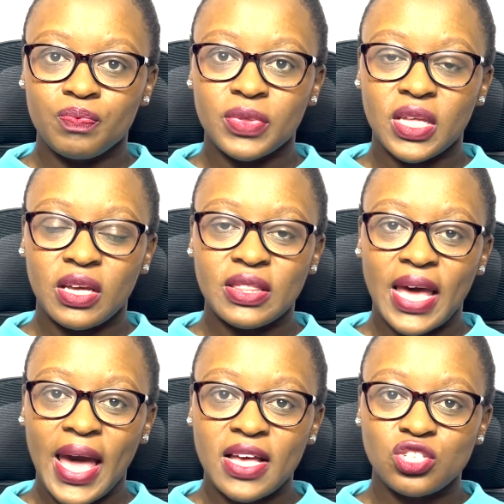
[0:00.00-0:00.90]
there
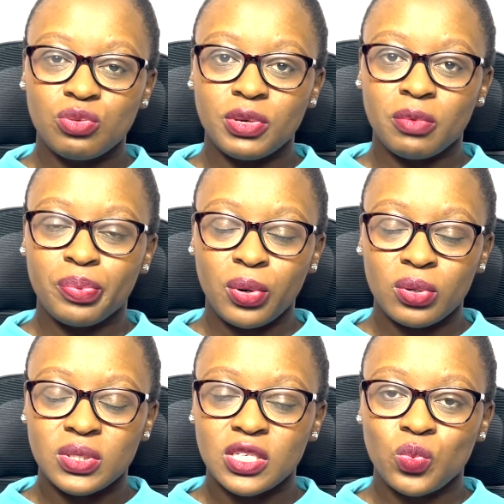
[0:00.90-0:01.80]
has to be a
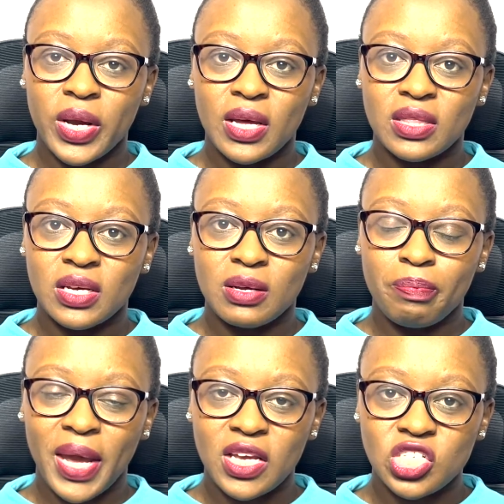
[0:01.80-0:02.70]
process where the
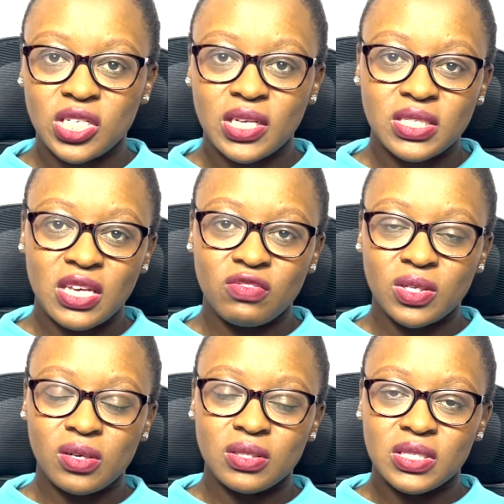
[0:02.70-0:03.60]
patient has
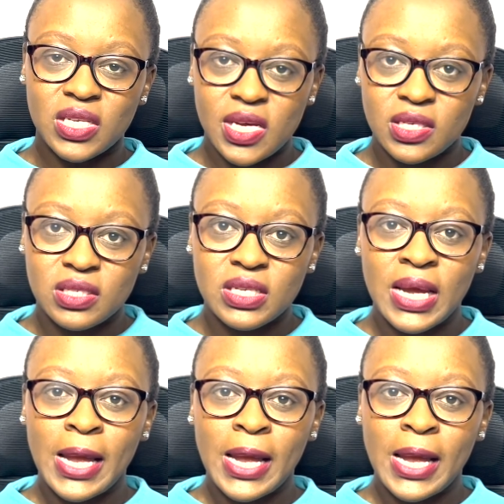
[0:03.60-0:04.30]
given consent